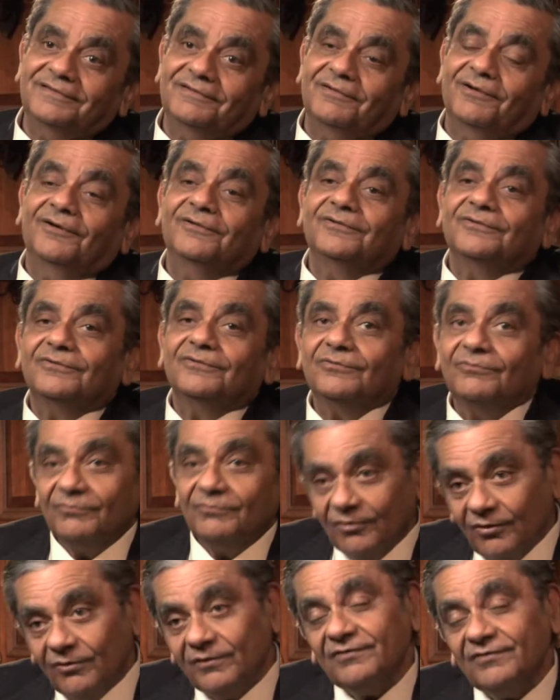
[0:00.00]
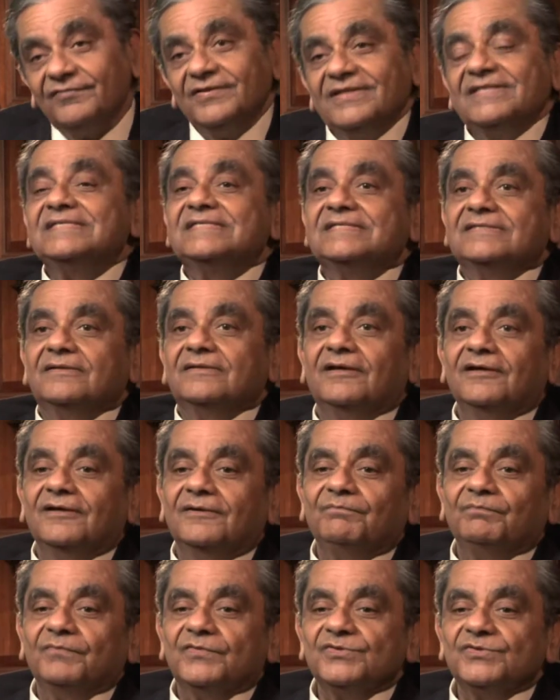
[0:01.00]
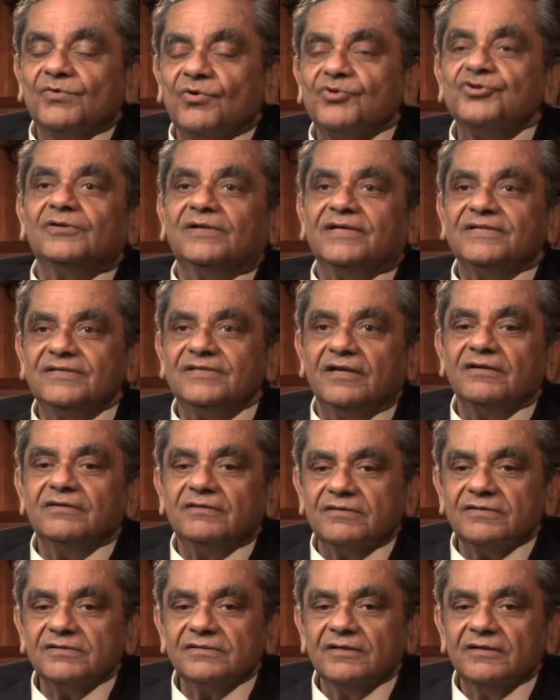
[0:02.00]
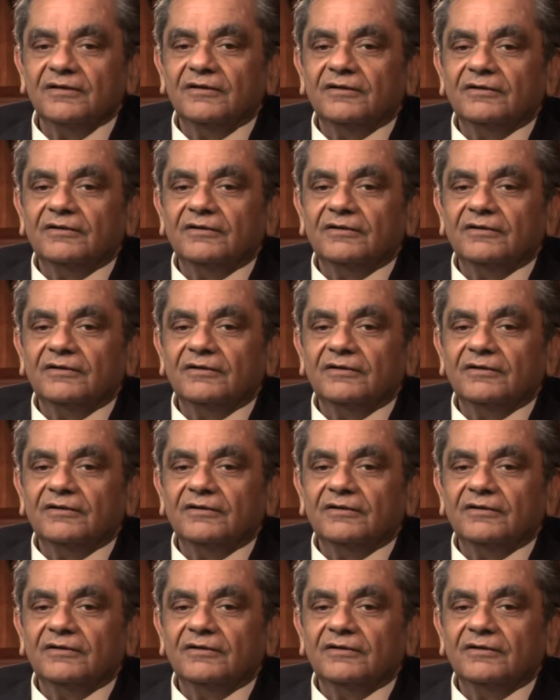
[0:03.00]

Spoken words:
on all of these social agendas,